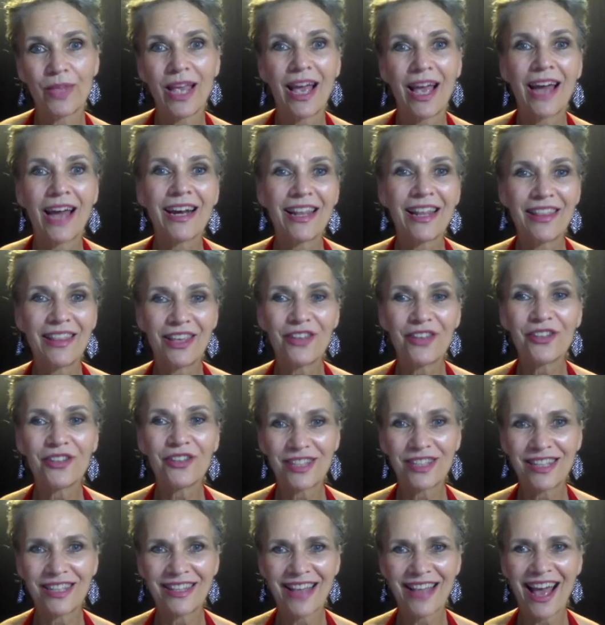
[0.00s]
And I think you'll
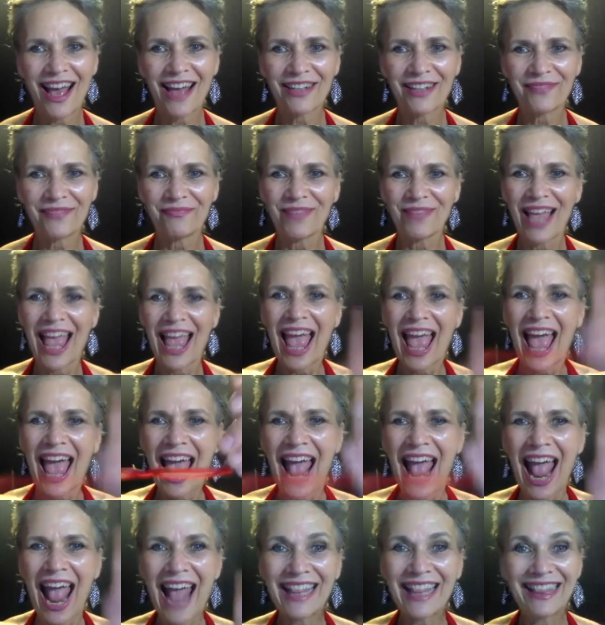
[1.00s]
see that.
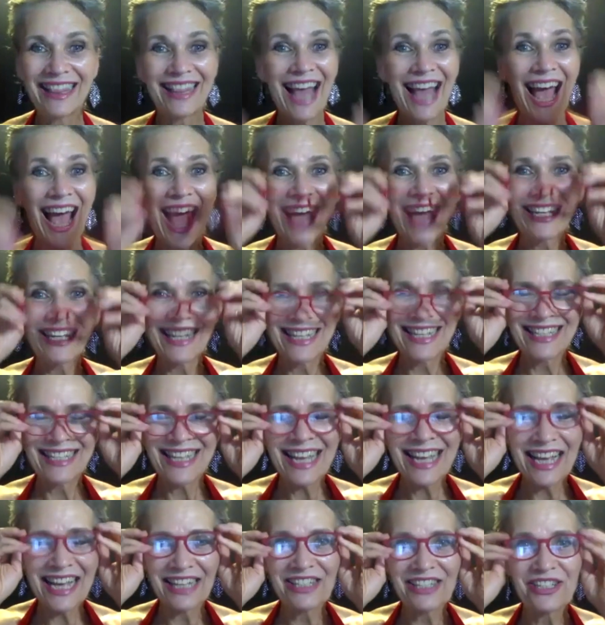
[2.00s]
And that is
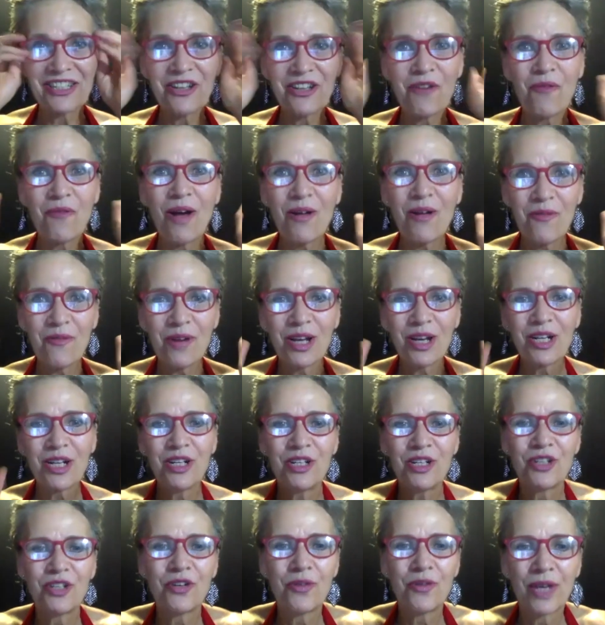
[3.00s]
it. So what we're going
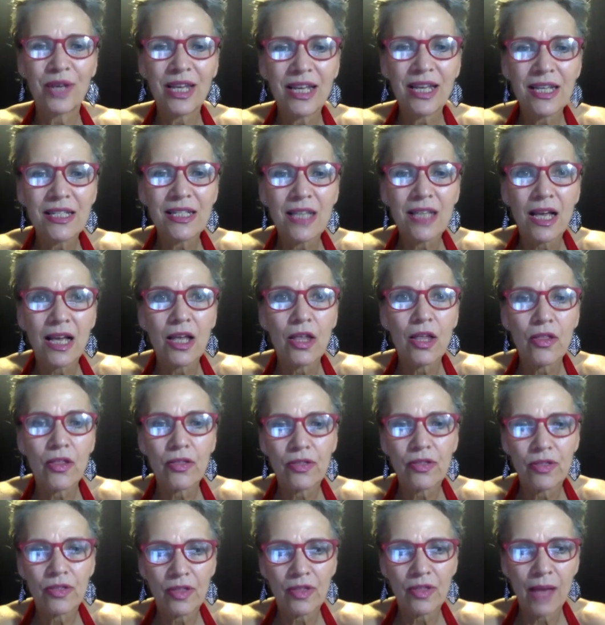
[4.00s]
to do is
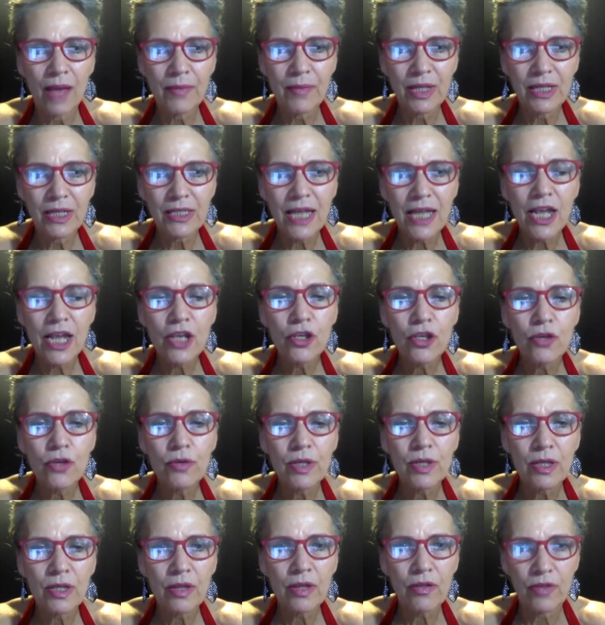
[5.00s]
I'm going to take you
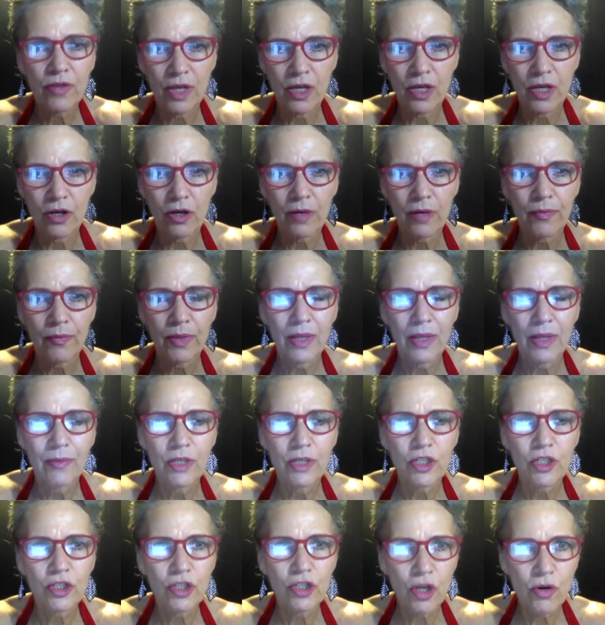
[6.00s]
to the theater. Let me
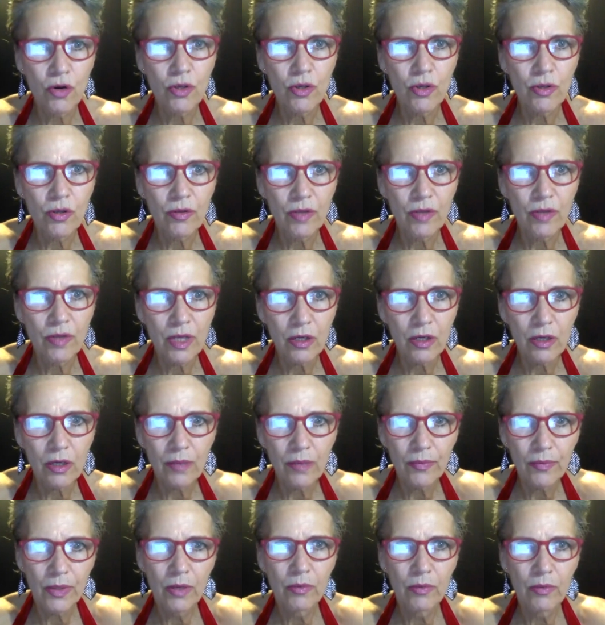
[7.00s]
show you the theater,
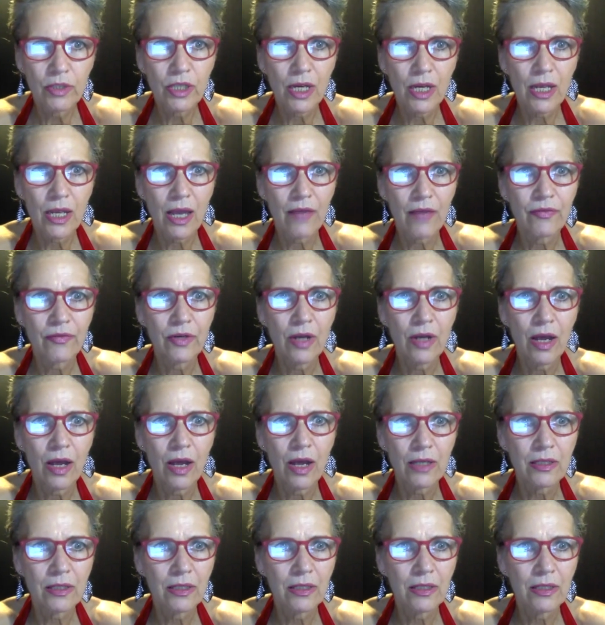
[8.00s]
which I have not
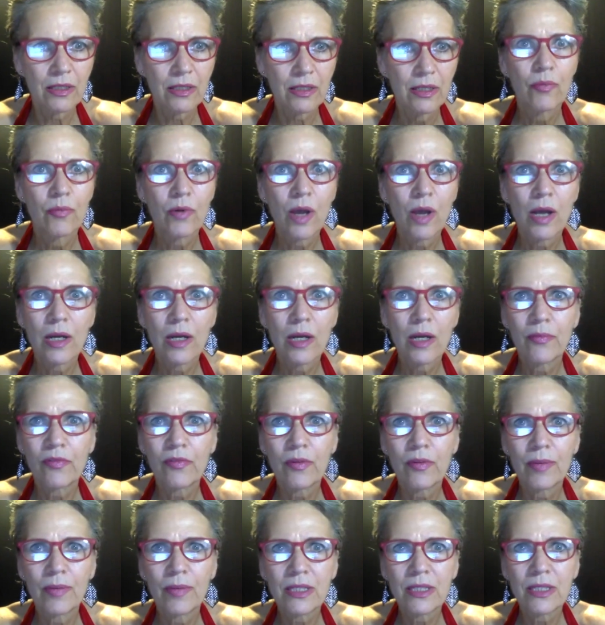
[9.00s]
brought up
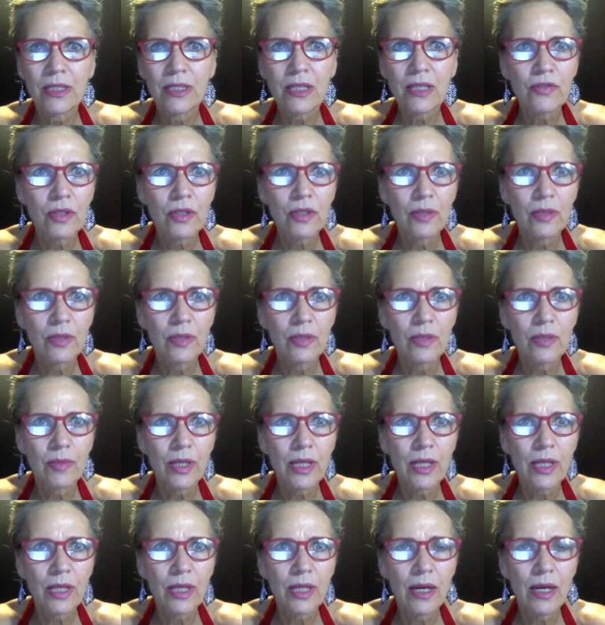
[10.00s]
for myself. So let me
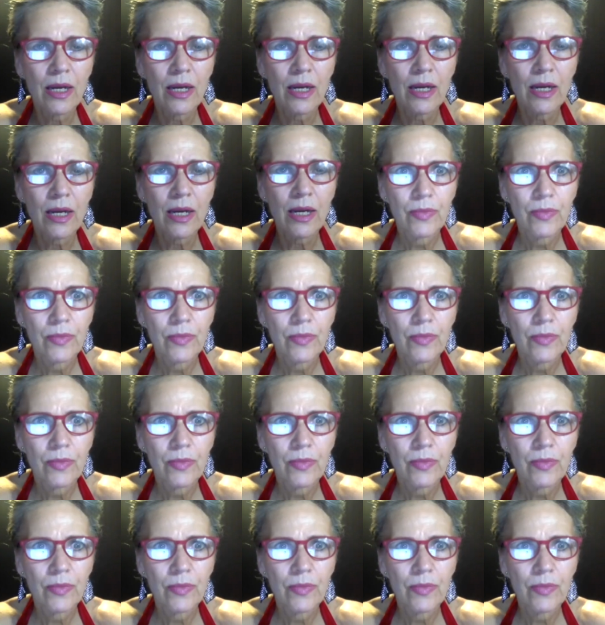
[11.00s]
bring that up.